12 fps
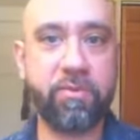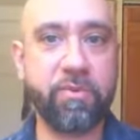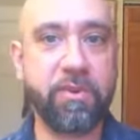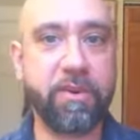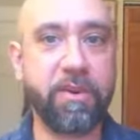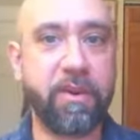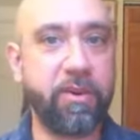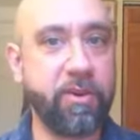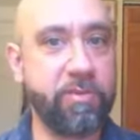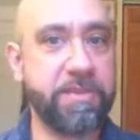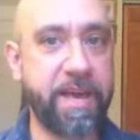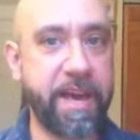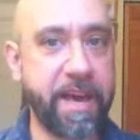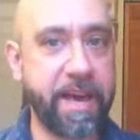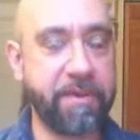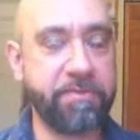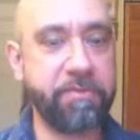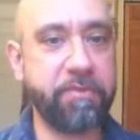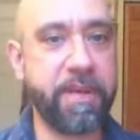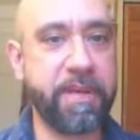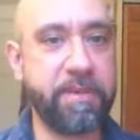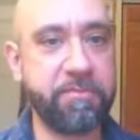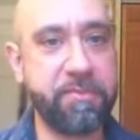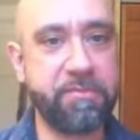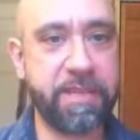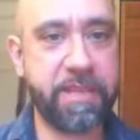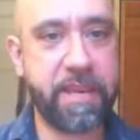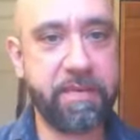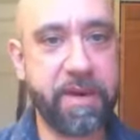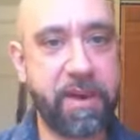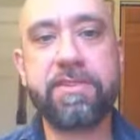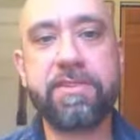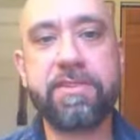would hope to have when a movie came out.